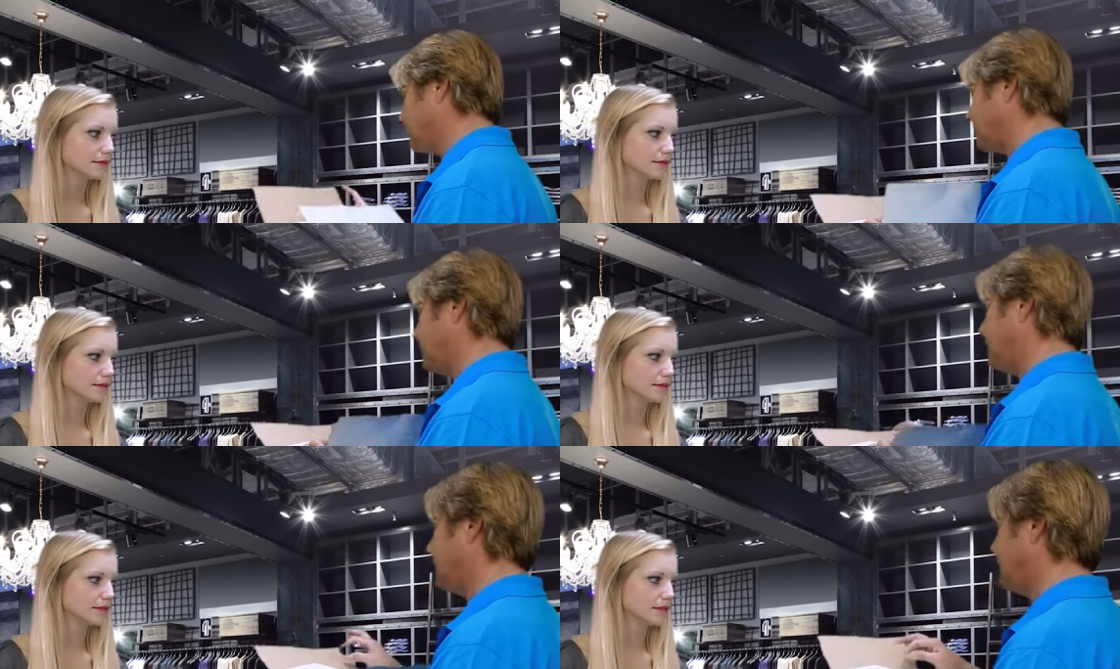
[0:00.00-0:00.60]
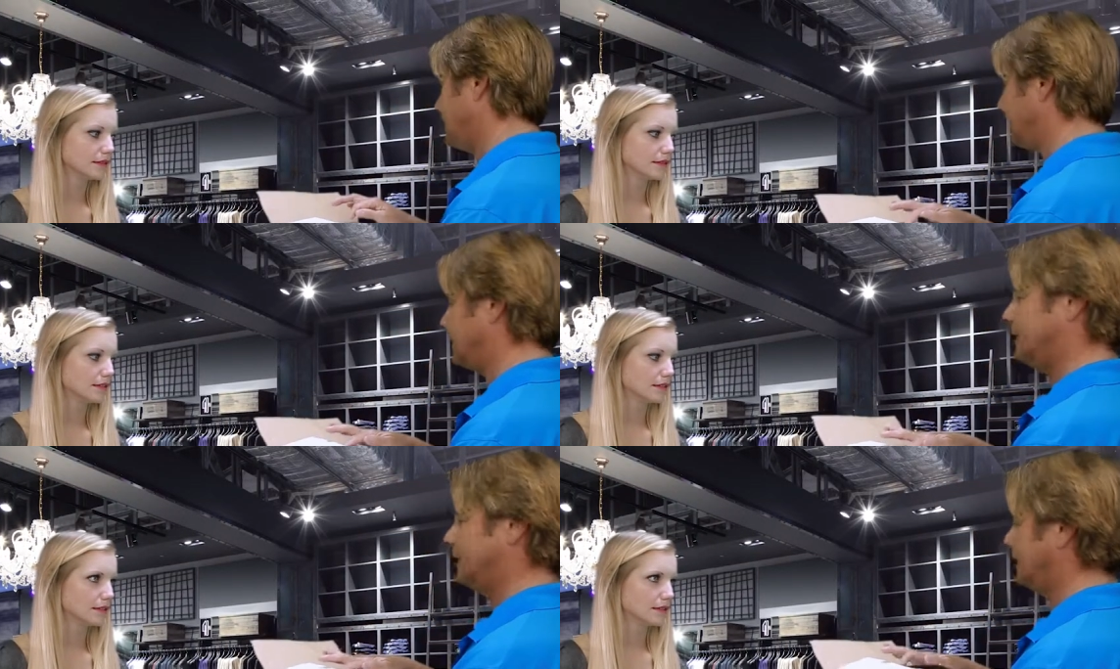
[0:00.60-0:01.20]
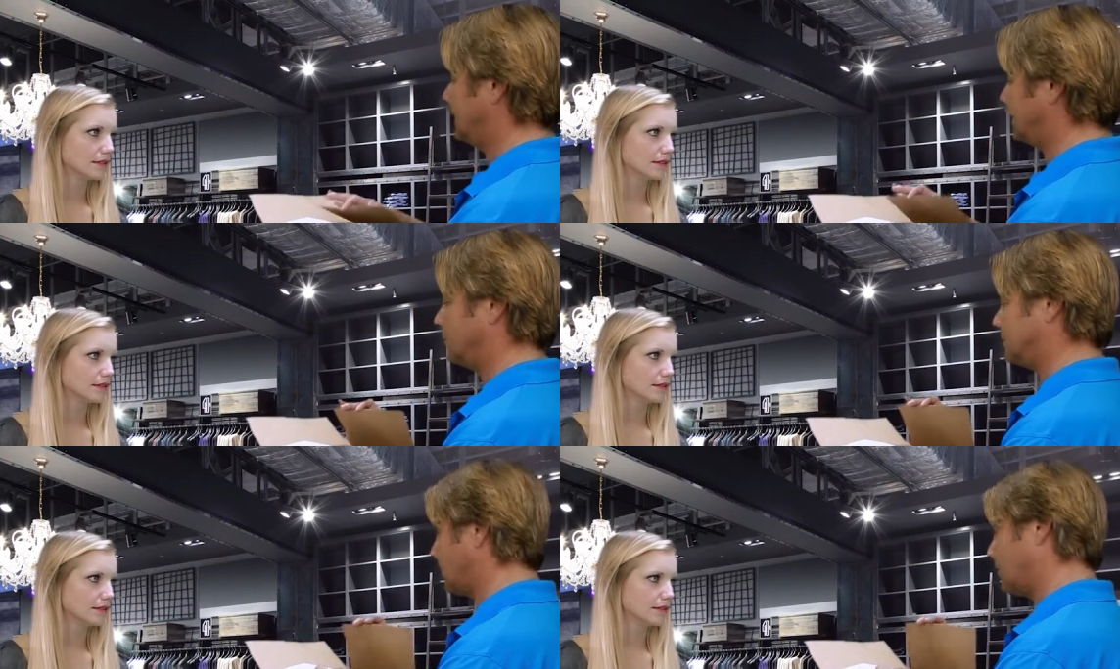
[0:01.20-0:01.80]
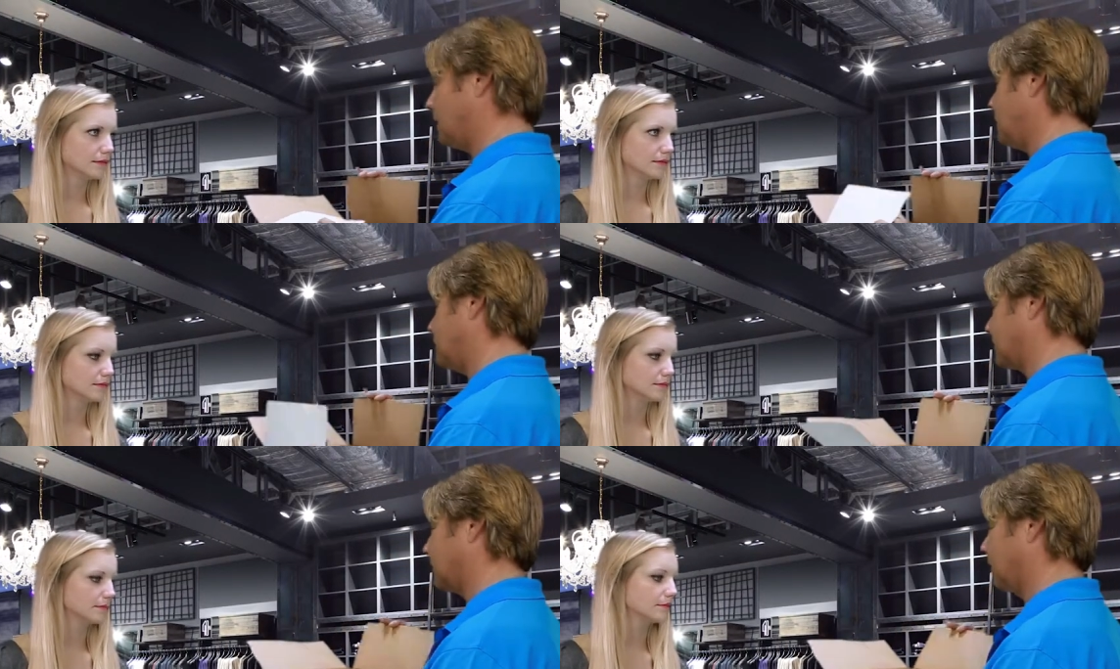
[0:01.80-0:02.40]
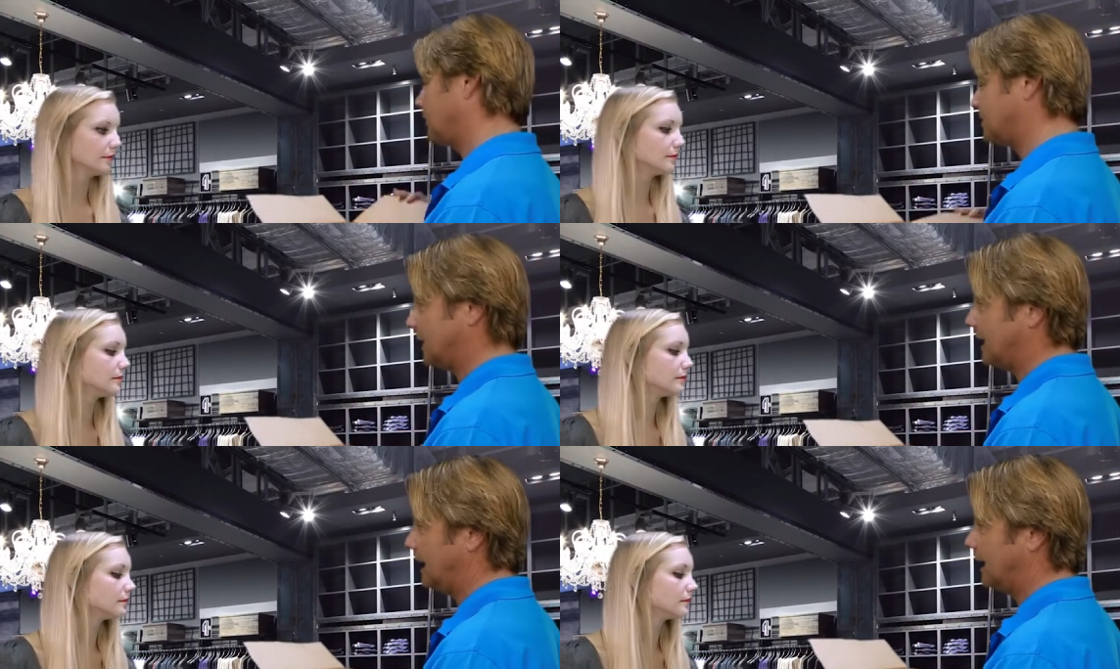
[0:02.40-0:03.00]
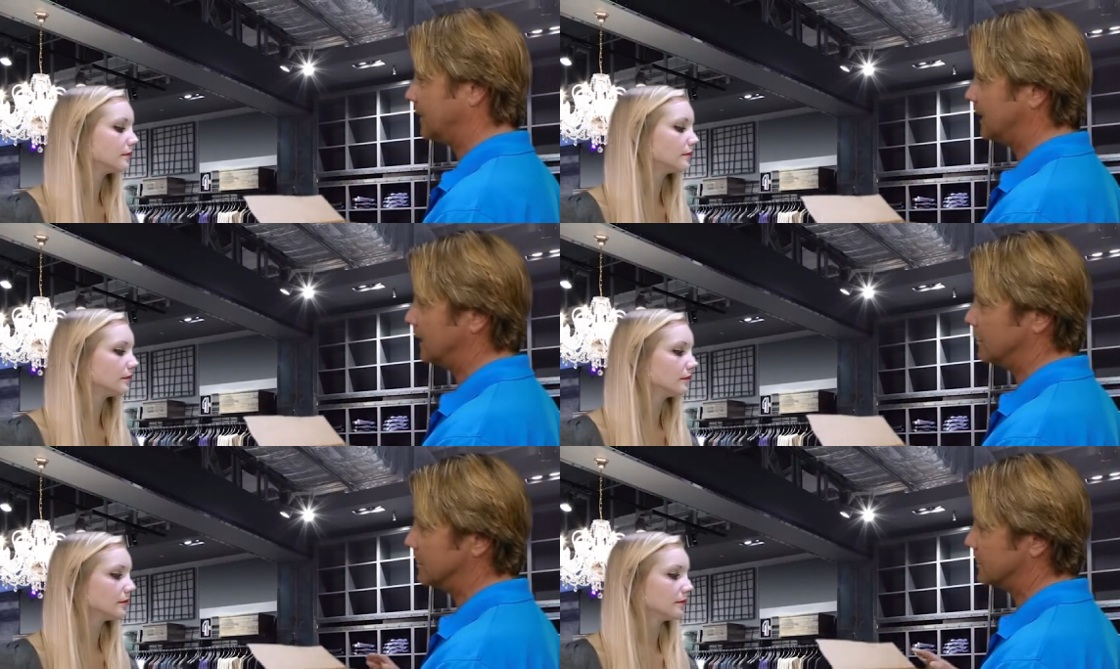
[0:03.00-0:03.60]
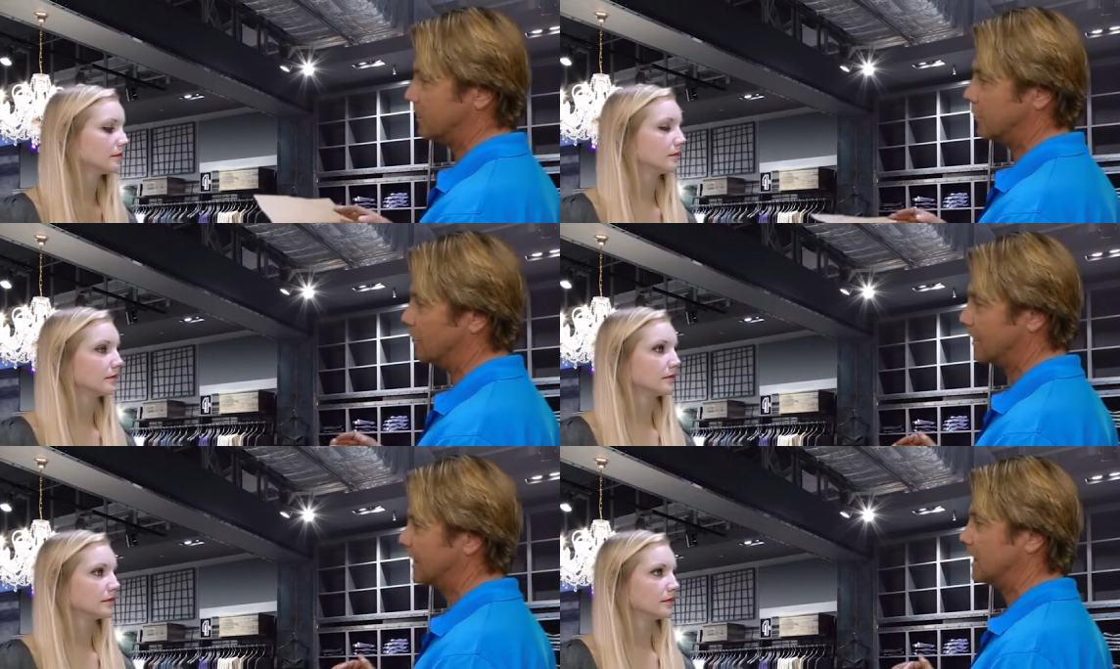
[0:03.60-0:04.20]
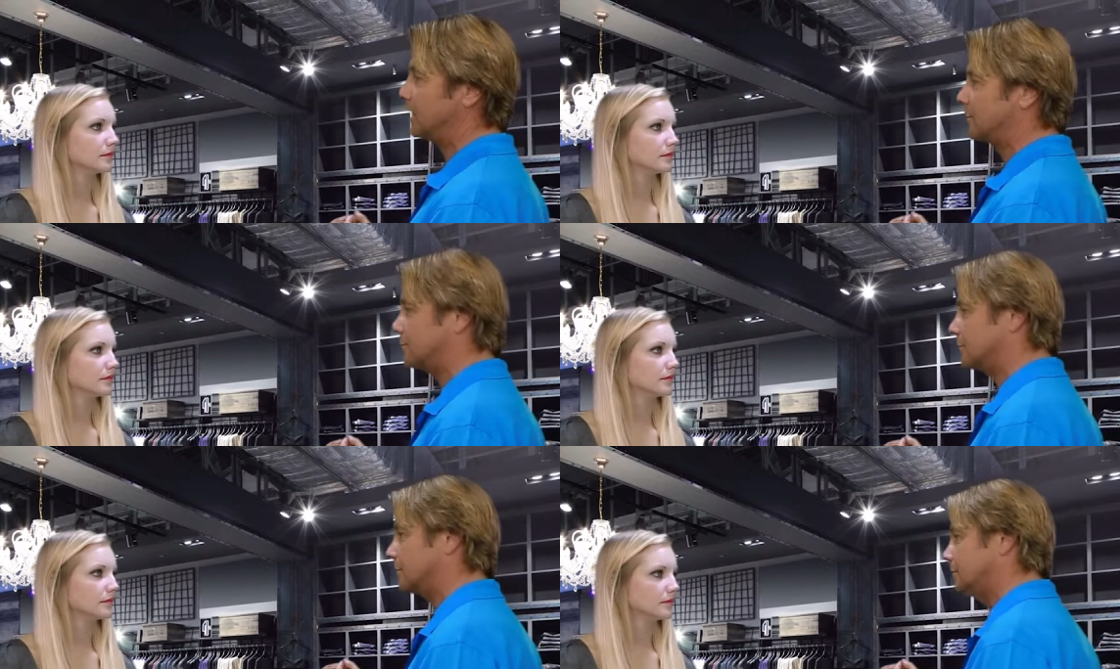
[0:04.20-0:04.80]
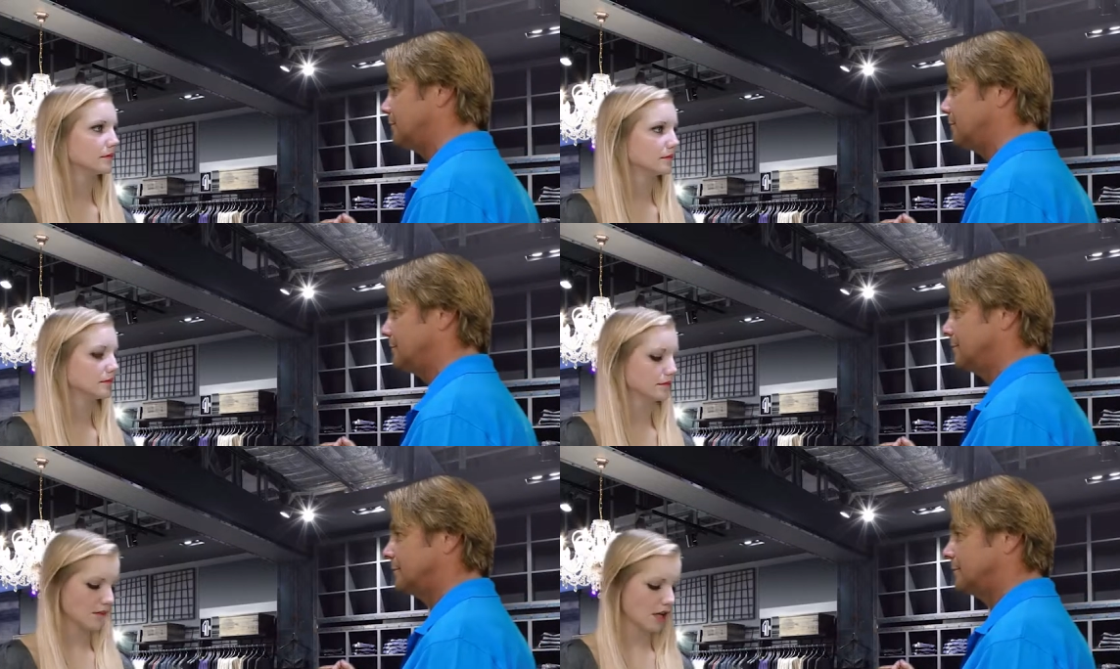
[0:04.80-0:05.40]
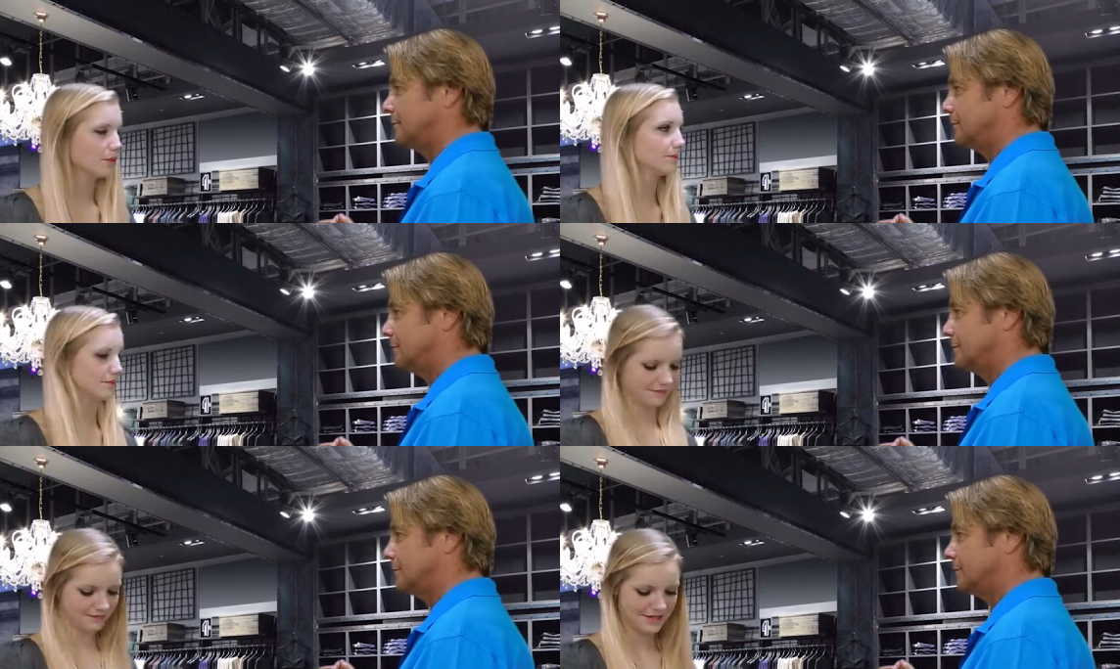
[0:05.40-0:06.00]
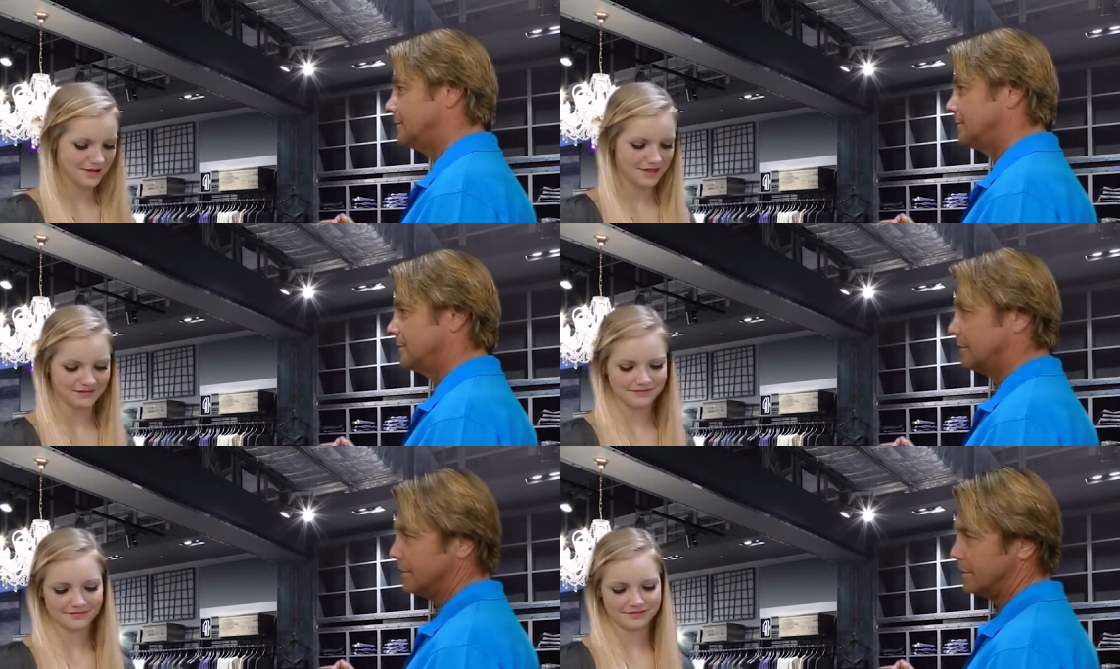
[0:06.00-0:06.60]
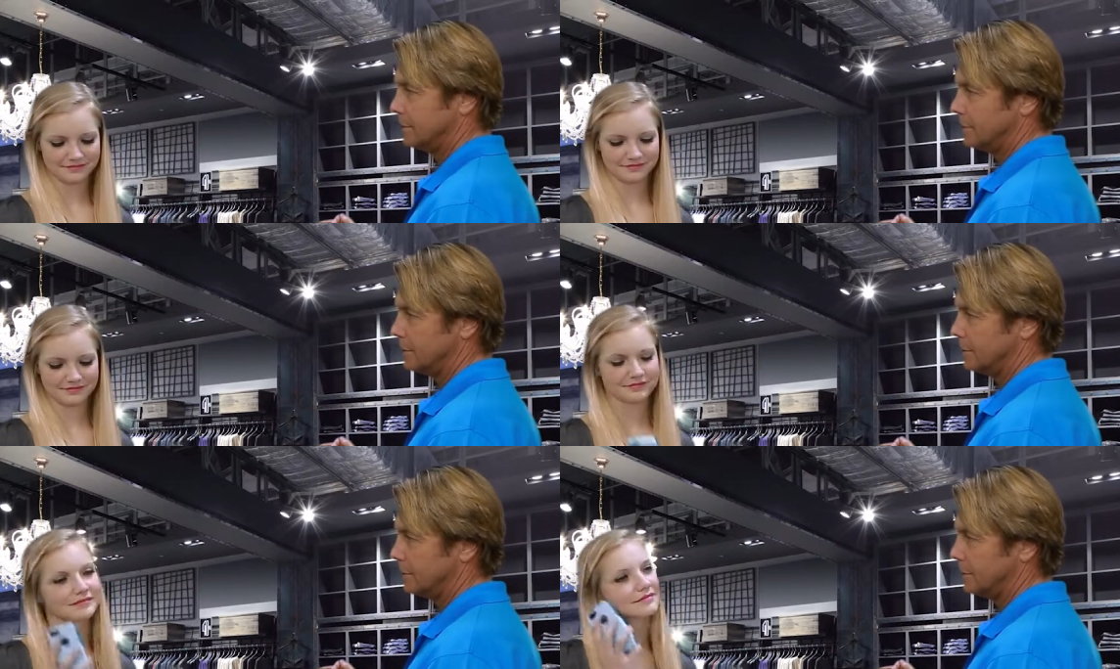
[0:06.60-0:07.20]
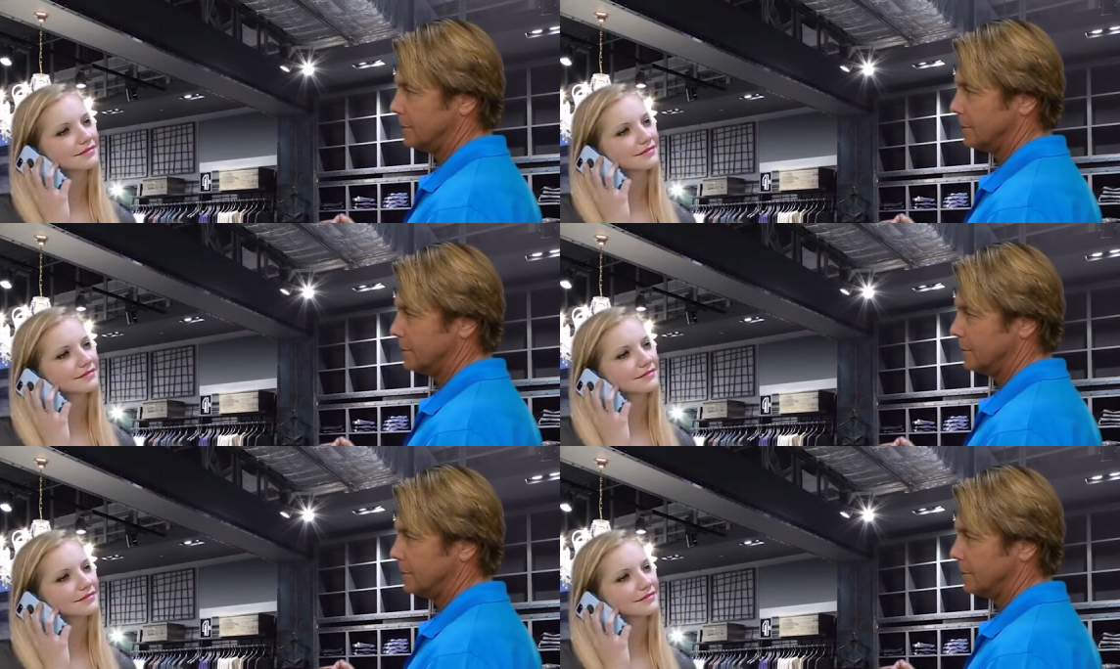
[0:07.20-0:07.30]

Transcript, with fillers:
Speaker 1: machine and uh, I don't know what's going on, but the coffee doesn't get hot, the elements aren't working, I'm not sure. Oh, hold on.